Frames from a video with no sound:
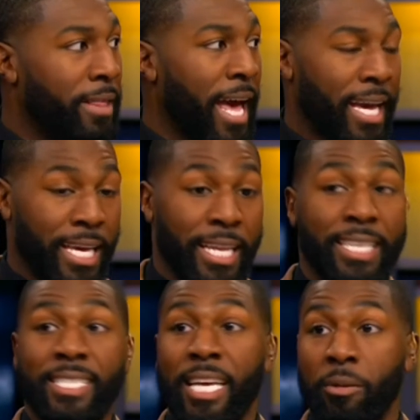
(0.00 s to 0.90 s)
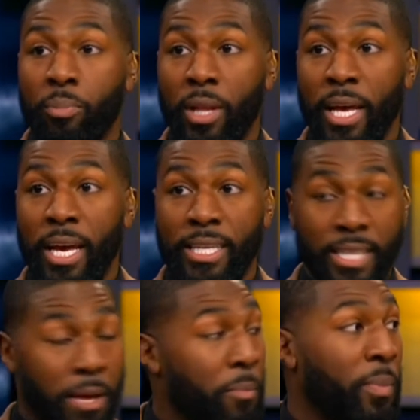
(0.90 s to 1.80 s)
that can extend plays,